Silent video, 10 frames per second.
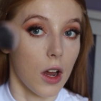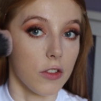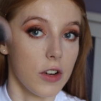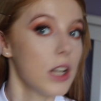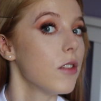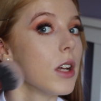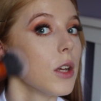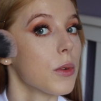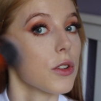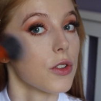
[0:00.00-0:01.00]
I
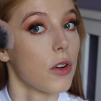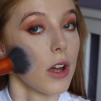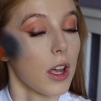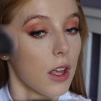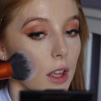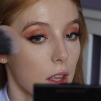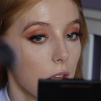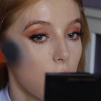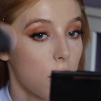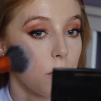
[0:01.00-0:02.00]
really want to try
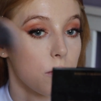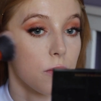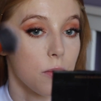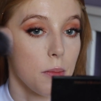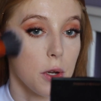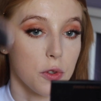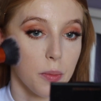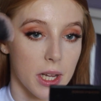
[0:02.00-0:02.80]
milk